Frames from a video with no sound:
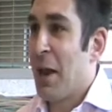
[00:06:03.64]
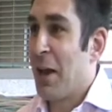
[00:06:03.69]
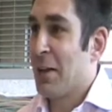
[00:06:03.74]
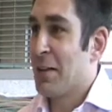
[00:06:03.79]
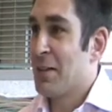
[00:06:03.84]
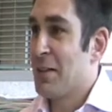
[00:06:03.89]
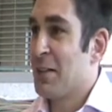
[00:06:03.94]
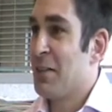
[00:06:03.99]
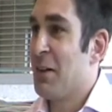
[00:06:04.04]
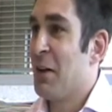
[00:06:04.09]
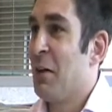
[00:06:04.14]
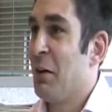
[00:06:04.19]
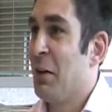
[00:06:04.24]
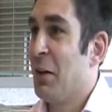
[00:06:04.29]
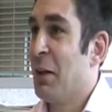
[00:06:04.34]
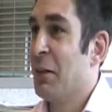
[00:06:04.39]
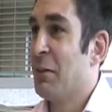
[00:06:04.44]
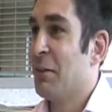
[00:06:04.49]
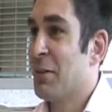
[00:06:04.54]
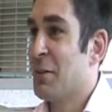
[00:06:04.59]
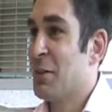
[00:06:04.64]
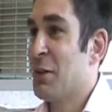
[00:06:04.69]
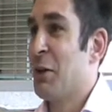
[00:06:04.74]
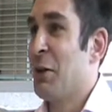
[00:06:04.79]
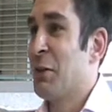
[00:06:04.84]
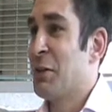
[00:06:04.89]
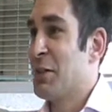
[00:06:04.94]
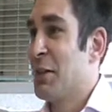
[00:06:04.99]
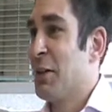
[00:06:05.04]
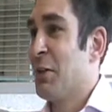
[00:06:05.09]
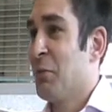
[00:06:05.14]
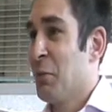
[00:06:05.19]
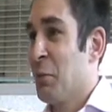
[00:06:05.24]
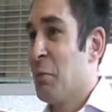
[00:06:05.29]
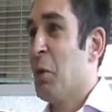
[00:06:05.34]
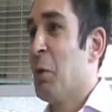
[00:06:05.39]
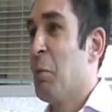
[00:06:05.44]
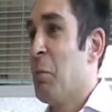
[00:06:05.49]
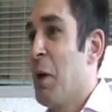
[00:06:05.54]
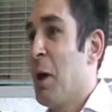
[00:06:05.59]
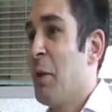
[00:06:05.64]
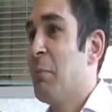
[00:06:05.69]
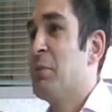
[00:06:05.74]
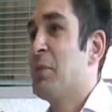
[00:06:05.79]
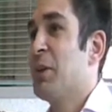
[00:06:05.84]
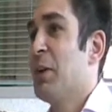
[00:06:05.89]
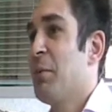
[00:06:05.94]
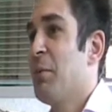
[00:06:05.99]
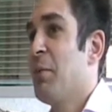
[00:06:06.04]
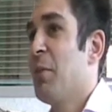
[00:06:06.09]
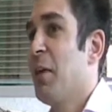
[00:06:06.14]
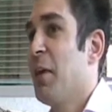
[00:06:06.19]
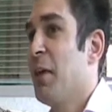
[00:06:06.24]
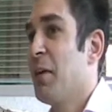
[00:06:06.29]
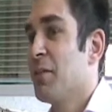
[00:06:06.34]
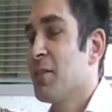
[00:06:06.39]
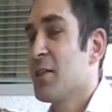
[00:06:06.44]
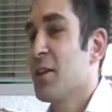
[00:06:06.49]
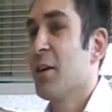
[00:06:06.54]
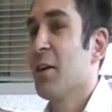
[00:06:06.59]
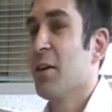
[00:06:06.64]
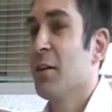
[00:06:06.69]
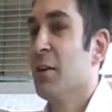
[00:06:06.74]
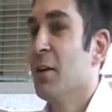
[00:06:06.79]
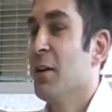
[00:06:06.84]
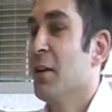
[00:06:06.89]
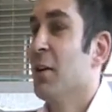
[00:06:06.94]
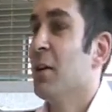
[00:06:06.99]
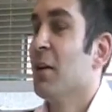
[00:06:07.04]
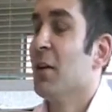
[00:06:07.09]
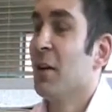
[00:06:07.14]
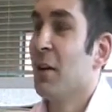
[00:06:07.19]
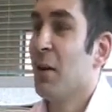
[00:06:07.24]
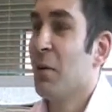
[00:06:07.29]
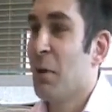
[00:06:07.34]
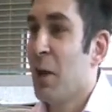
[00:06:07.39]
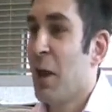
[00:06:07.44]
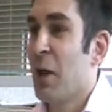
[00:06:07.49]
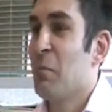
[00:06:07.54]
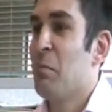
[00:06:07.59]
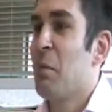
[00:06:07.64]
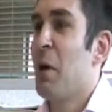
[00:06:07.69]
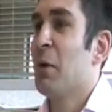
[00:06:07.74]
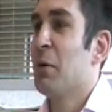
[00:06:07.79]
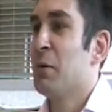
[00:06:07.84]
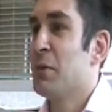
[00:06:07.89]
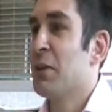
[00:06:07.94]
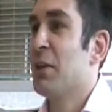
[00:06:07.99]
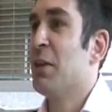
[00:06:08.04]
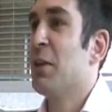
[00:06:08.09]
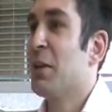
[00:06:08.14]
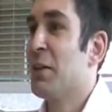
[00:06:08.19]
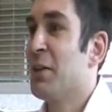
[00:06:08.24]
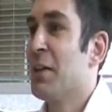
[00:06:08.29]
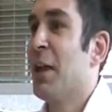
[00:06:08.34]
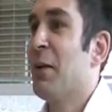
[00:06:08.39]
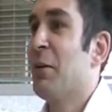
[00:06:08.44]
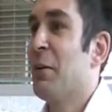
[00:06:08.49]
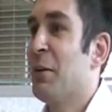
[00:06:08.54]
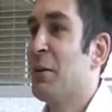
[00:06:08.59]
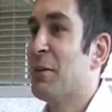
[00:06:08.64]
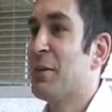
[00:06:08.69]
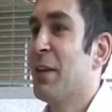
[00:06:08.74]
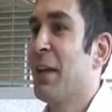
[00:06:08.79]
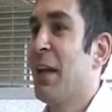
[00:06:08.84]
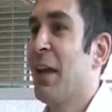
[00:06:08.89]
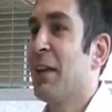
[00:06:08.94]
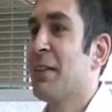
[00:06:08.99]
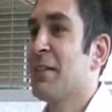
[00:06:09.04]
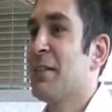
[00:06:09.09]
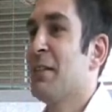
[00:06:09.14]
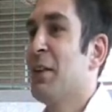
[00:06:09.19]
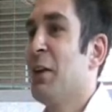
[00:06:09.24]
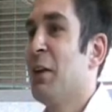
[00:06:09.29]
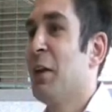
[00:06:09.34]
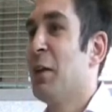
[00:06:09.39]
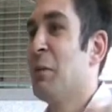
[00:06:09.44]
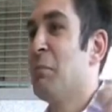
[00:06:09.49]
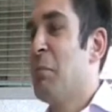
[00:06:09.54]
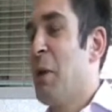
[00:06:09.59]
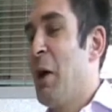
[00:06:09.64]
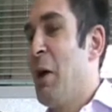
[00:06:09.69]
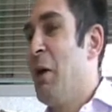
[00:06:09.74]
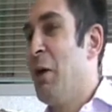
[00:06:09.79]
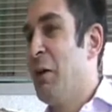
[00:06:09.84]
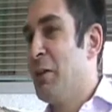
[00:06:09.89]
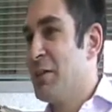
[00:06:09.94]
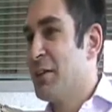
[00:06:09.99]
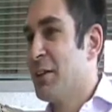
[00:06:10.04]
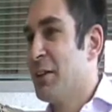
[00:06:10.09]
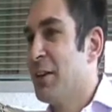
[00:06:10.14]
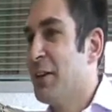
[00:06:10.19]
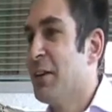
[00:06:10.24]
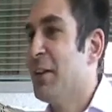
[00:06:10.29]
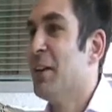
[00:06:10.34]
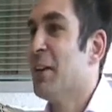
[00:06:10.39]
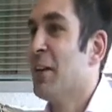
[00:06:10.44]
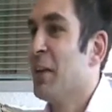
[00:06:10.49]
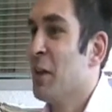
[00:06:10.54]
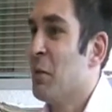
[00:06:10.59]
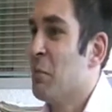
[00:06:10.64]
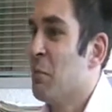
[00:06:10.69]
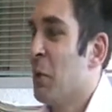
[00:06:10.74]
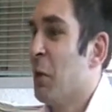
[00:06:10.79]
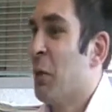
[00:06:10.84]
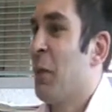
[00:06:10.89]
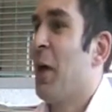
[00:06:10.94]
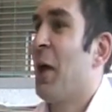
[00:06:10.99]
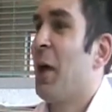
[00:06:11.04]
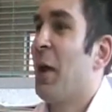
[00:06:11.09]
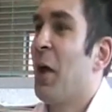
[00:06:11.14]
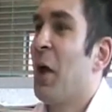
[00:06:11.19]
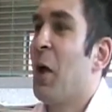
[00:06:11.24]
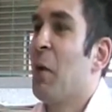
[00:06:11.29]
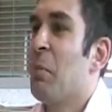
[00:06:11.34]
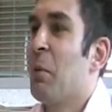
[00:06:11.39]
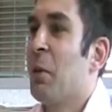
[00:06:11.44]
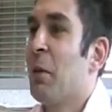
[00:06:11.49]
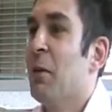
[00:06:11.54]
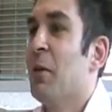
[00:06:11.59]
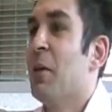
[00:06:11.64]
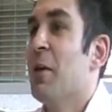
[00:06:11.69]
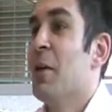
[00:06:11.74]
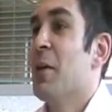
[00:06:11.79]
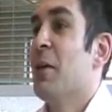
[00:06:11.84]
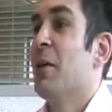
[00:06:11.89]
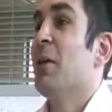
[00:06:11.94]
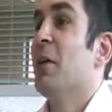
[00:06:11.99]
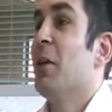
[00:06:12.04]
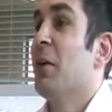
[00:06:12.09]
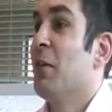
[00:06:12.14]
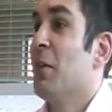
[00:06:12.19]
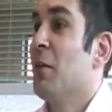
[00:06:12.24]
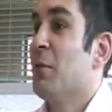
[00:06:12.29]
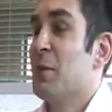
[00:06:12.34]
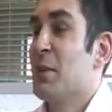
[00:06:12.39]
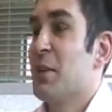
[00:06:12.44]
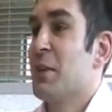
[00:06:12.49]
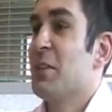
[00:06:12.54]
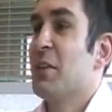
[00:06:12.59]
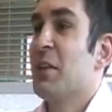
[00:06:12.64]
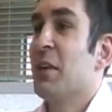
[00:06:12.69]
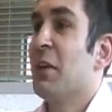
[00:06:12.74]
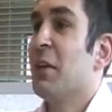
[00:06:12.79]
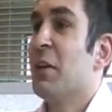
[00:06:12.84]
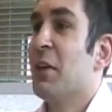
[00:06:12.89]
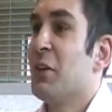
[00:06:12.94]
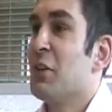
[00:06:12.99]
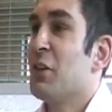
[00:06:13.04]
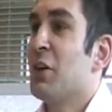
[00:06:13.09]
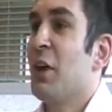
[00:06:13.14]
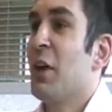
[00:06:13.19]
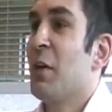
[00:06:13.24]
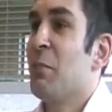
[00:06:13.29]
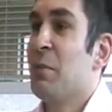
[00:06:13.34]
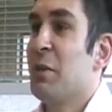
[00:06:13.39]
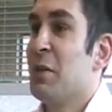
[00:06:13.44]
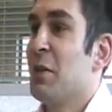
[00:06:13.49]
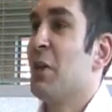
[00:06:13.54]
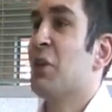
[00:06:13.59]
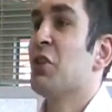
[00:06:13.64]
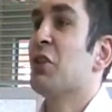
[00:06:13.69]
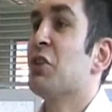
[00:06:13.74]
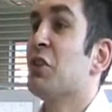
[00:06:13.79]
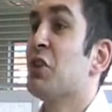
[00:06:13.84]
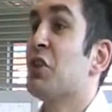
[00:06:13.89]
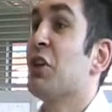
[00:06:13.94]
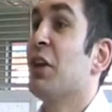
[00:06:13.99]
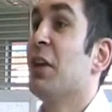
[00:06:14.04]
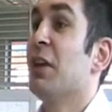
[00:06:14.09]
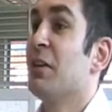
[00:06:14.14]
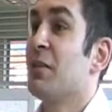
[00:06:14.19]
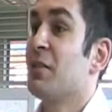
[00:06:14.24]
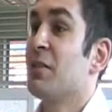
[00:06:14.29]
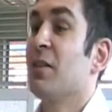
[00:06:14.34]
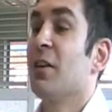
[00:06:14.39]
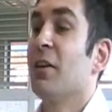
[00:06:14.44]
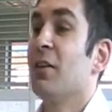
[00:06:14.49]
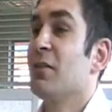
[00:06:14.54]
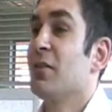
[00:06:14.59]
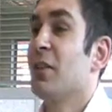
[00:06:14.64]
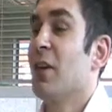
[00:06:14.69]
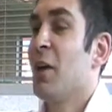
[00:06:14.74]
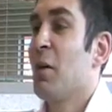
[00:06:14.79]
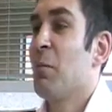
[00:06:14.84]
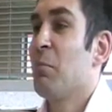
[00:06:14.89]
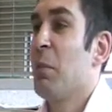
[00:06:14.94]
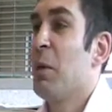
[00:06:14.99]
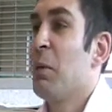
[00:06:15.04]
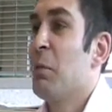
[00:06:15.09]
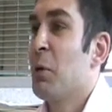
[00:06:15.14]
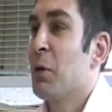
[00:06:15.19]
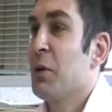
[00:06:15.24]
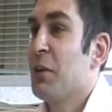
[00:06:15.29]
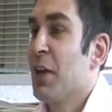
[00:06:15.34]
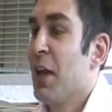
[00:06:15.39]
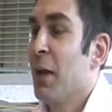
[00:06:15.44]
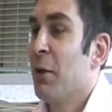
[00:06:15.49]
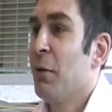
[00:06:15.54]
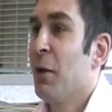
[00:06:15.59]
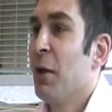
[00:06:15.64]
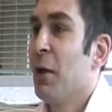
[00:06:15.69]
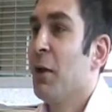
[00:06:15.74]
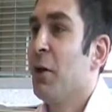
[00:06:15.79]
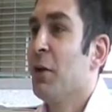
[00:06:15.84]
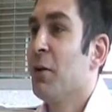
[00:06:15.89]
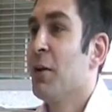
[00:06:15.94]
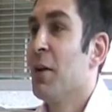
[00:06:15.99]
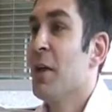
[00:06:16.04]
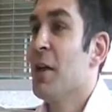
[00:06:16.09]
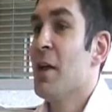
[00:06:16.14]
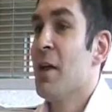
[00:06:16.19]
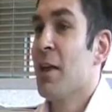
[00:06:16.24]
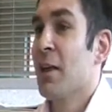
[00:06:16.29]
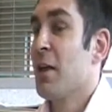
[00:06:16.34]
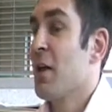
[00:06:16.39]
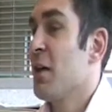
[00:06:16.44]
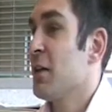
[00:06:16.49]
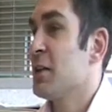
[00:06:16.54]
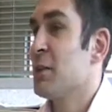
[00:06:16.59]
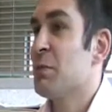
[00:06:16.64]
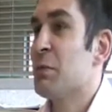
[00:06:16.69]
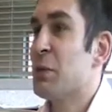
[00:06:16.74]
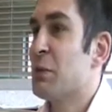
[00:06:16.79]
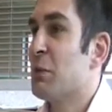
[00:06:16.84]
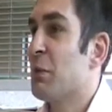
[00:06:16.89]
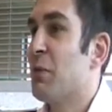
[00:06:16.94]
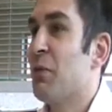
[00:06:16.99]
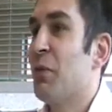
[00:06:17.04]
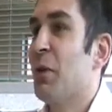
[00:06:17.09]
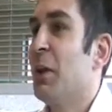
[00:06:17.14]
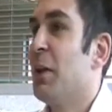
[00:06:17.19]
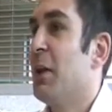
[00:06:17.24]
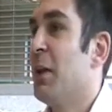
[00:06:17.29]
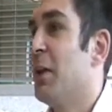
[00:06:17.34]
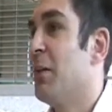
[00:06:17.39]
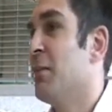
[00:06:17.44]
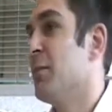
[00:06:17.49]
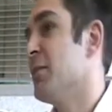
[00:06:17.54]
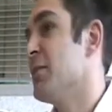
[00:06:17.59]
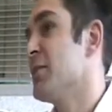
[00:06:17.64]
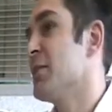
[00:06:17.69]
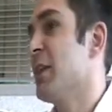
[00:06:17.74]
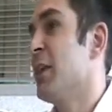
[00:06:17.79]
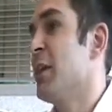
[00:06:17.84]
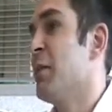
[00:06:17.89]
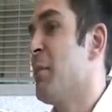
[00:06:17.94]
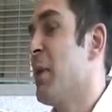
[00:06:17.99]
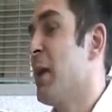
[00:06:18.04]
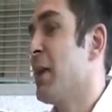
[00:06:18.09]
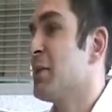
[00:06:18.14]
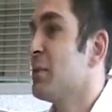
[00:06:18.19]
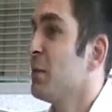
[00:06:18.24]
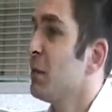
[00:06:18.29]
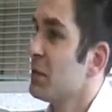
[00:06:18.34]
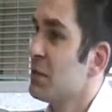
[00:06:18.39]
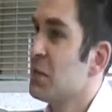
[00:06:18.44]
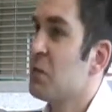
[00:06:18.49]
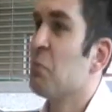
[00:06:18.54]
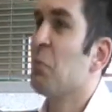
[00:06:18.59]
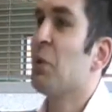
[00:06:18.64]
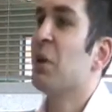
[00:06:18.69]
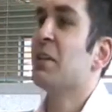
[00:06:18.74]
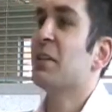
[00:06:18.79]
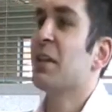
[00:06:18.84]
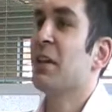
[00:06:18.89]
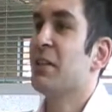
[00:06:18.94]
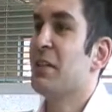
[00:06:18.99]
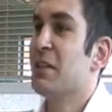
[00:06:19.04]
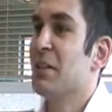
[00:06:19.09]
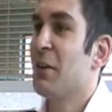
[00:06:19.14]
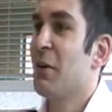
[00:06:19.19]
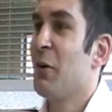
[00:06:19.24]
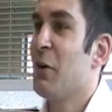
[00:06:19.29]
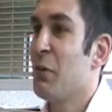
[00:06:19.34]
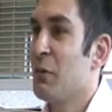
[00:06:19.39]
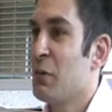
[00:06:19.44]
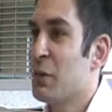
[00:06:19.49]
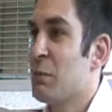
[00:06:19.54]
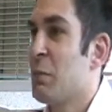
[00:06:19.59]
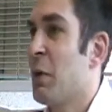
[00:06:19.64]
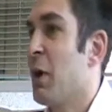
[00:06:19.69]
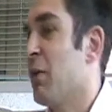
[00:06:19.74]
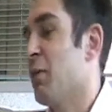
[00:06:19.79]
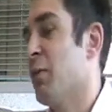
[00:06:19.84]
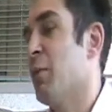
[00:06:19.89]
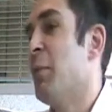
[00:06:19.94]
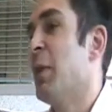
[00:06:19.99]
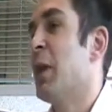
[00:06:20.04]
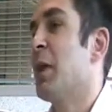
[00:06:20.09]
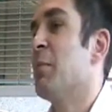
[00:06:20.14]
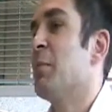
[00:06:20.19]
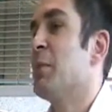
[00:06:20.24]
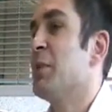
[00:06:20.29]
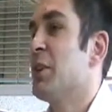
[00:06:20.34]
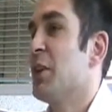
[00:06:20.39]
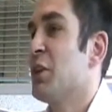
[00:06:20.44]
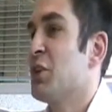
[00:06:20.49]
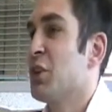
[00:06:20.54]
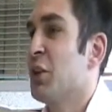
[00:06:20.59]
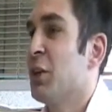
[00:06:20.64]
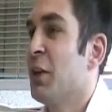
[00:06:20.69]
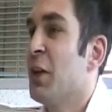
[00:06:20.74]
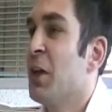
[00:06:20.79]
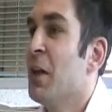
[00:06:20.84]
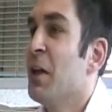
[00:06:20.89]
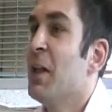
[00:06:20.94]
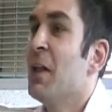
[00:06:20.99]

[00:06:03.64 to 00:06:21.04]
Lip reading: Alistair Darling, the Chancellor, from your pub type thing. So, we had a post that you could download saying Alistair Darling barred. You put that up, and there was a signature petition sheet that people could download. Customers would fill it in, send it back to us, and then we sent it off as part of a bigger petition.